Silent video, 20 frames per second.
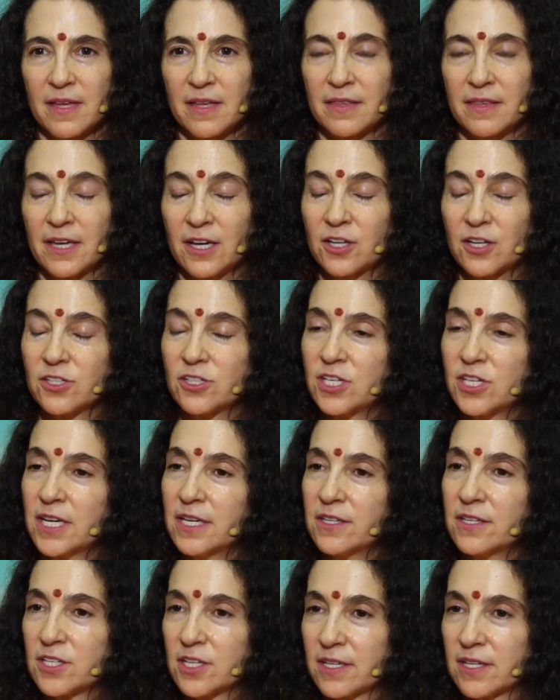that could
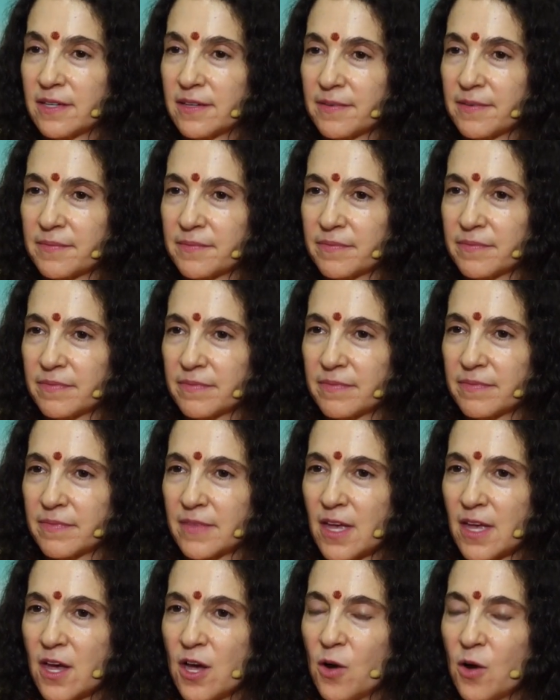change it?
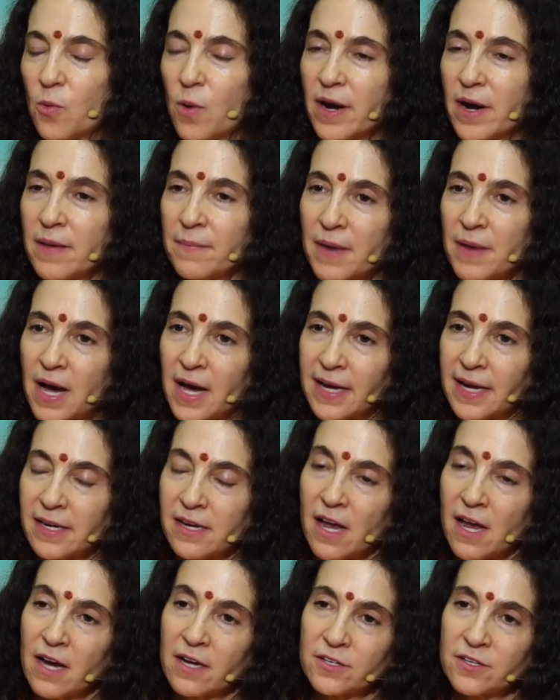What am I
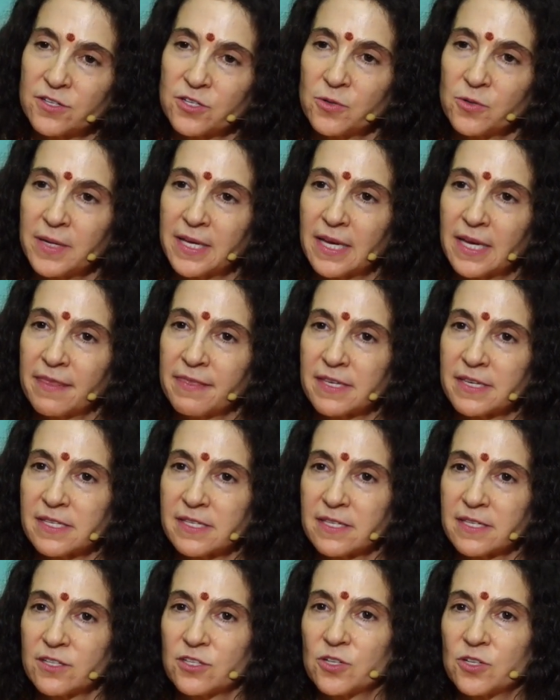not doing in this
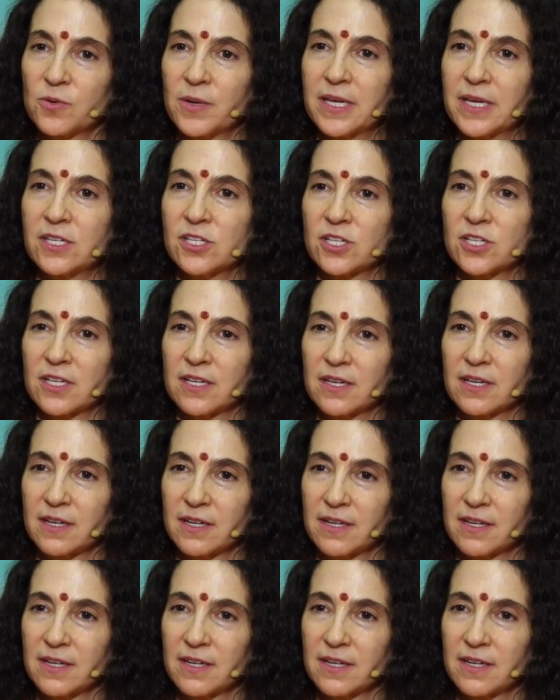situation